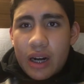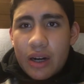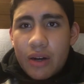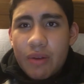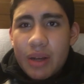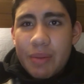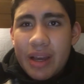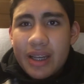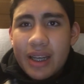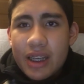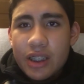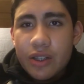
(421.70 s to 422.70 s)
I would rate
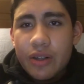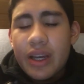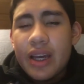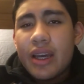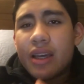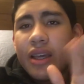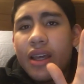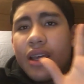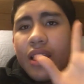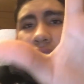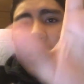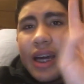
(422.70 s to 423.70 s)
Madagascar a
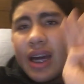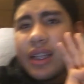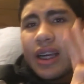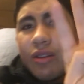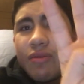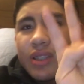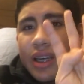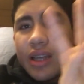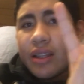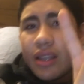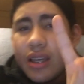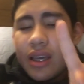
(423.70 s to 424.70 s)
9 out of
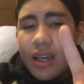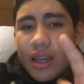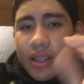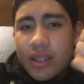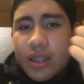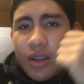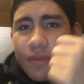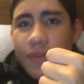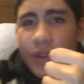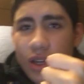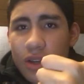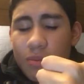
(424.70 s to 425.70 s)
10. It's a good
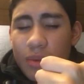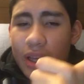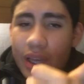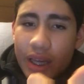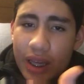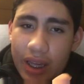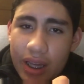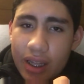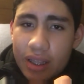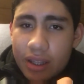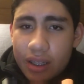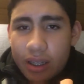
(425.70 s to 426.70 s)
film,
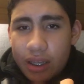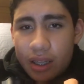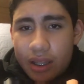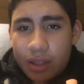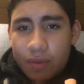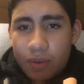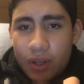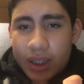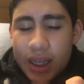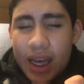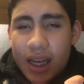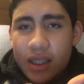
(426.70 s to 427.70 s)
and the, and the voice
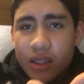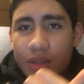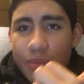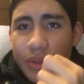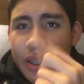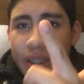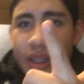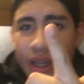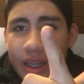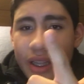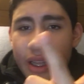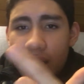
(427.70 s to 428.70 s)
actors are pretty
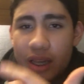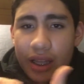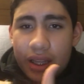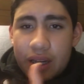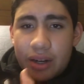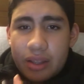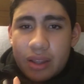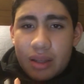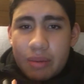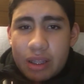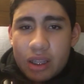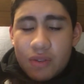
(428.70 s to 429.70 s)
good, and everything
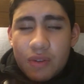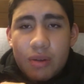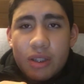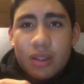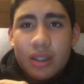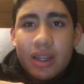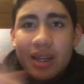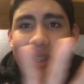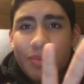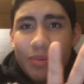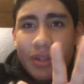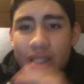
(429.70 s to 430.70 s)
about this film is
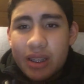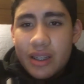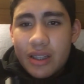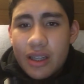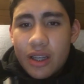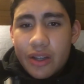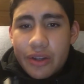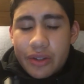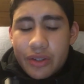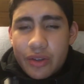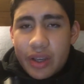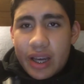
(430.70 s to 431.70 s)
good, pretty good.
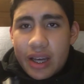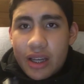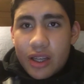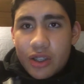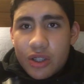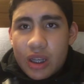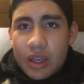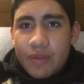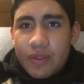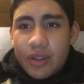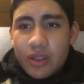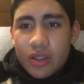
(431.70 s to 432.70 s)
So yeah, so have
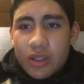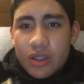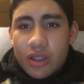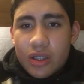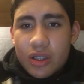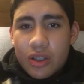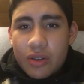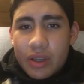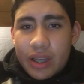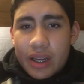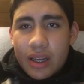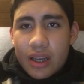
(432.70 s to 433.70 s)
you, so
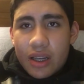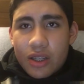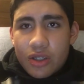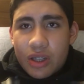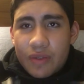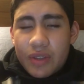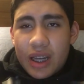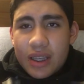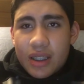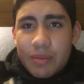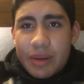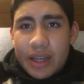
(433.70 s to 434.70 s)
yeah. So if you've
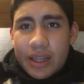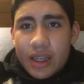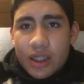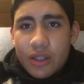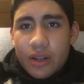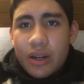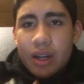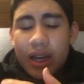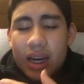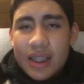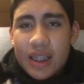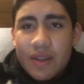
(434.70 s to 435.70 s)
not seen Madagascar,
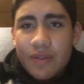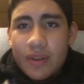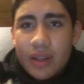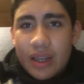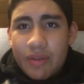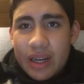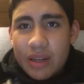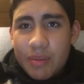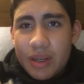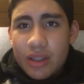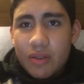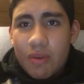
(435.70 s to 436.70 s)
I def I
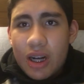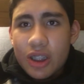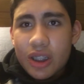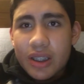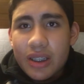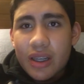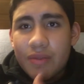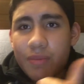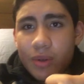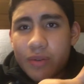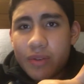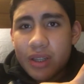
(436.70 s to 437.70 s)
recommend you watch it. It's a good
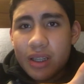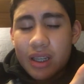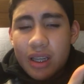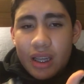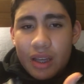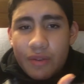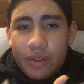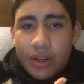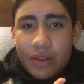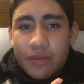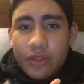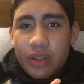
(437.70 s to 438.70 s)
movie if you're
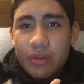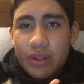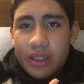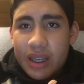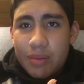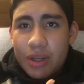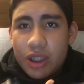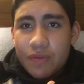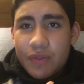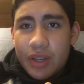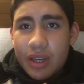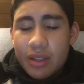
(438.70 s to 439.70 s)
a DreamWorks Animation
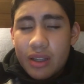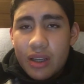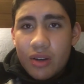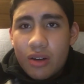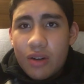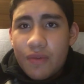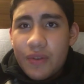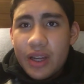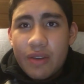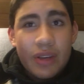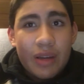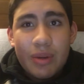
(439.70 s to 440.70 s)
fan or a fan
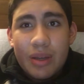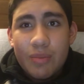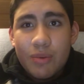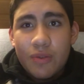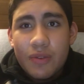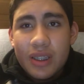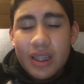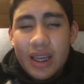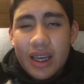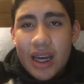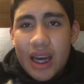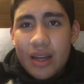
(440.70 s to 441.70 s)
of anime movies.
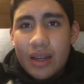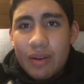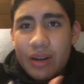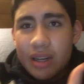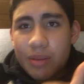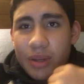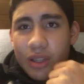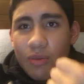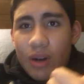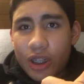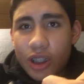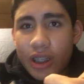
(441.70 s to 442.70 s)
I, I recommend you
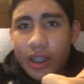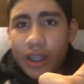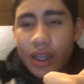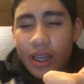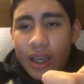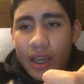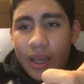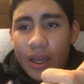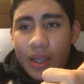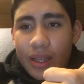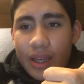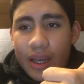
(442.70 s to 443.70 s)
watching.
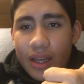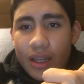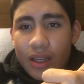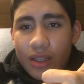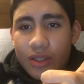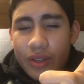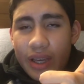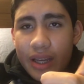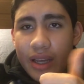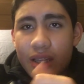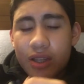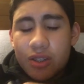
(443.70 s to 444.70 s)
And yeah, so yeah.
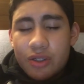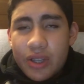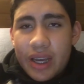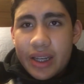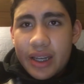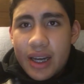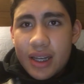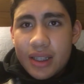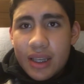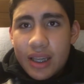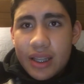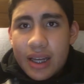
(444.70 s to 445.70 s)
So yeah, guys,
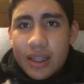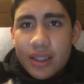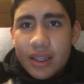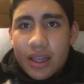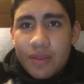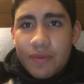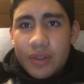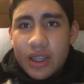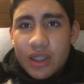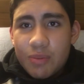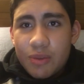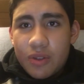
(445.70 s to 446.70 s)
that's it for
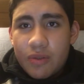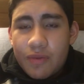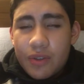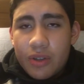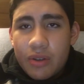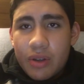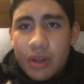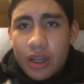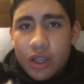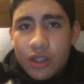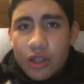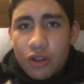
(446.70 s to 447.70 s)
this movie review.
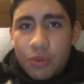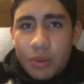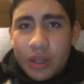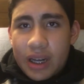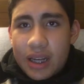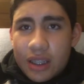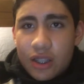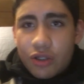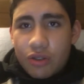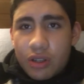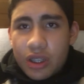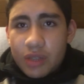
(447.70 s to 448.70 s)
So I hope you guys
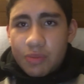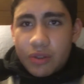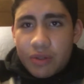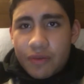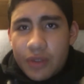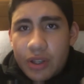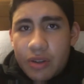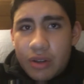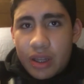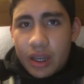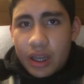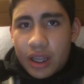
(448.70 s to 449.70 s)
enjoy this movie review.
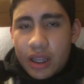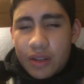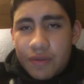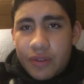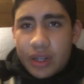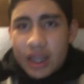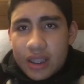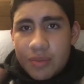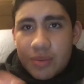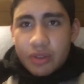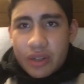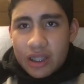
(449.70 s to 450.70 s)
And if you're not
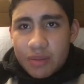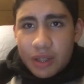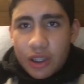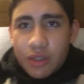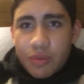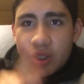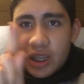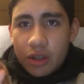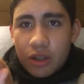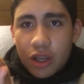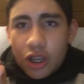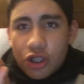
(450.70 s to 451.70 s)
subscribed to my YouTube
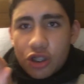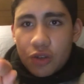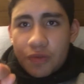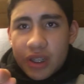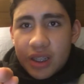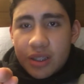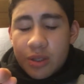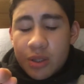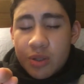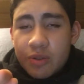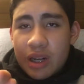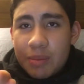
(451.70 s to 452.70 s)
channel, don't forget to
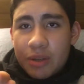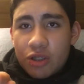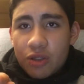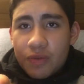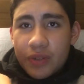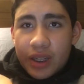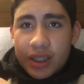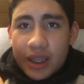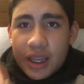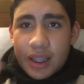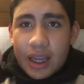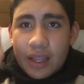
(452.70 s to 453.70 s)
subscribe and don't forget to
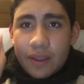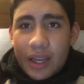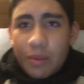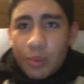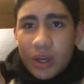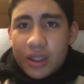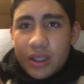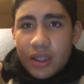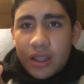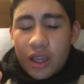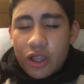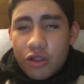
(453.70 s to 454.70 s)
hit that like button.